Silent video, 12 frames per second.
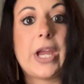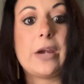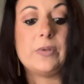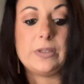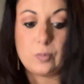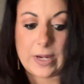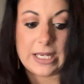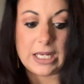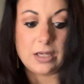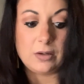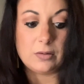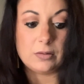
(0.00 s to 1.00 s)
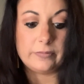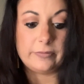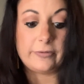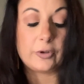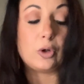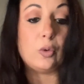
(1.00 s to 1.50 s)
I was waiting
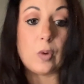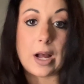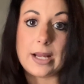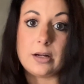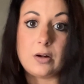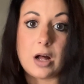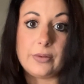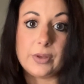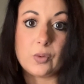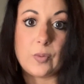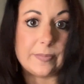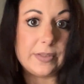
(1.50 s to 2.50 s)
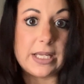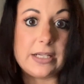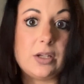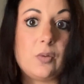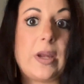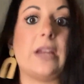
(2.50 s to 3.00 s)
for a while on their website
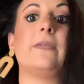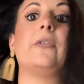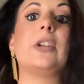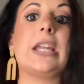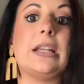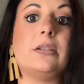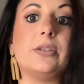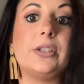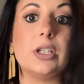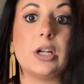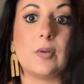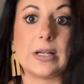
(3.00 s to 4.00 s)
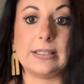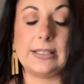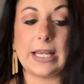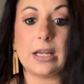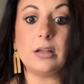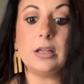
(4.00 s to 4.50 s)
to wait for candles to go on
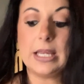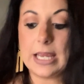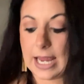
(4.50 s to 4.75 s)
sale,